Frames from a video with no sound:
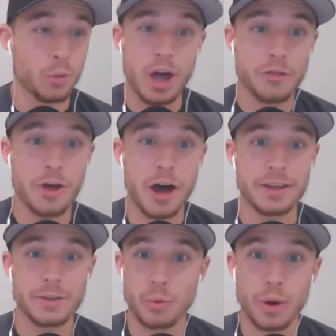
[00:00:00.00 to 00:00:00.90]
We all
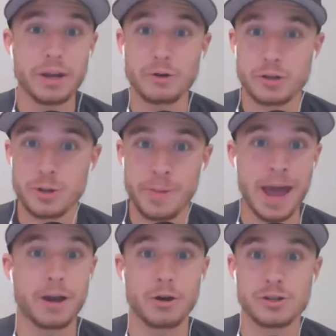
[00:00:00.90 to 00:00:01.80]
thought the Raiders,
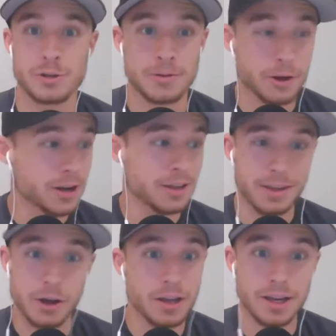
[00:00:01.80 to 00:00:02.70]
Packers, they're
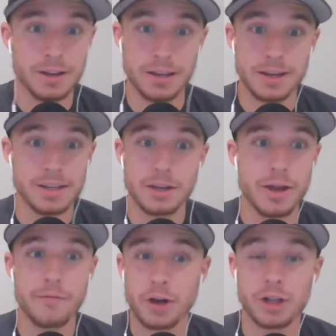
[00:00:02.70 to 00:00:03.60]
gonna get a deal
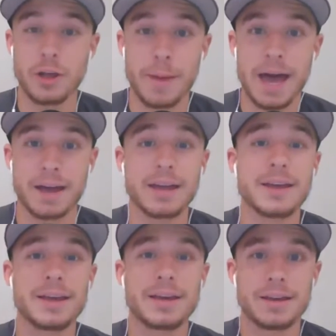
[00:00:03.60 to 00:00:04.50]
done for Khalil Mack.
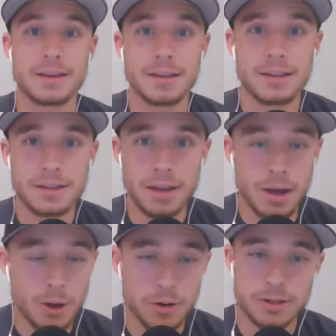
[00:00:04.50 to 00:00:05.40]

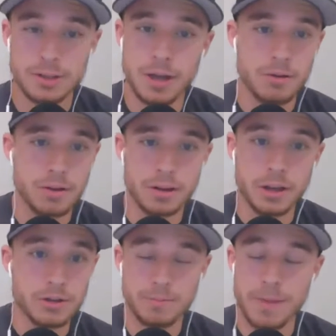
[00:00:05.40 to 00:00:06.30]
No.
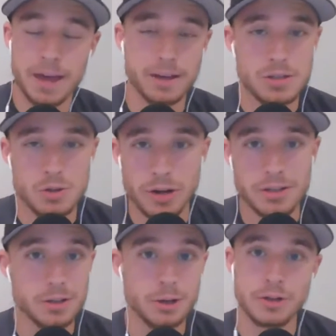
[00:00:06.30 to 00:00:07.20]
Khalil Mack gets
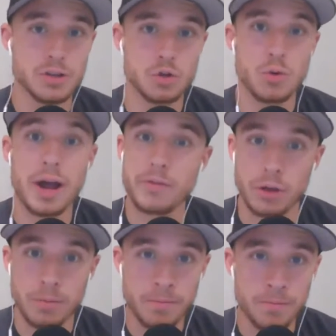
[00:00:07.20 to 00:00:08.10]
traded to your division
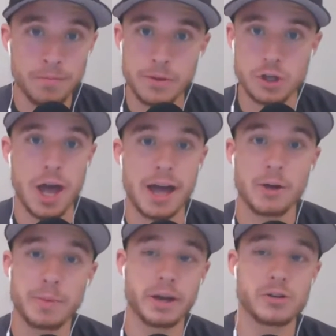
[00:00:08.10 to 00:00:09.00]
rival, the
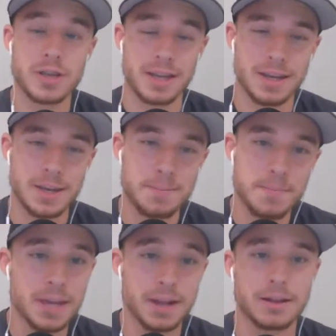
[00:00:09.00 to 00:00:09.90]
Chicago Bears, and
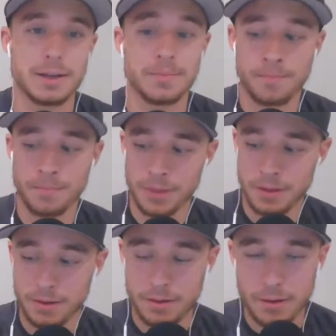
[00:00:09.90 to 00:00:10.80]
immediately
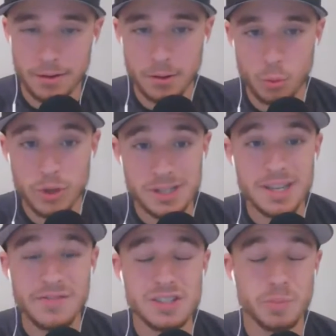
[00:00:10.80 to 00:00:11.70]
wins
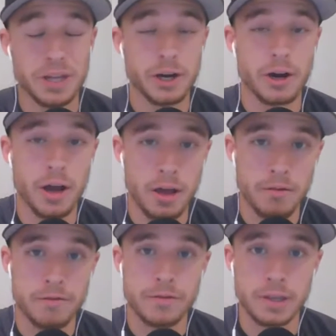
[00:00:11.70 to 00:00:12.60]
Defensive Player
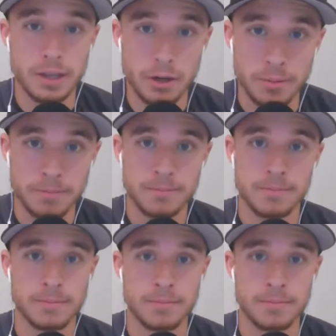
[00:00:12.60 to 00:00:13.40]
of the Year.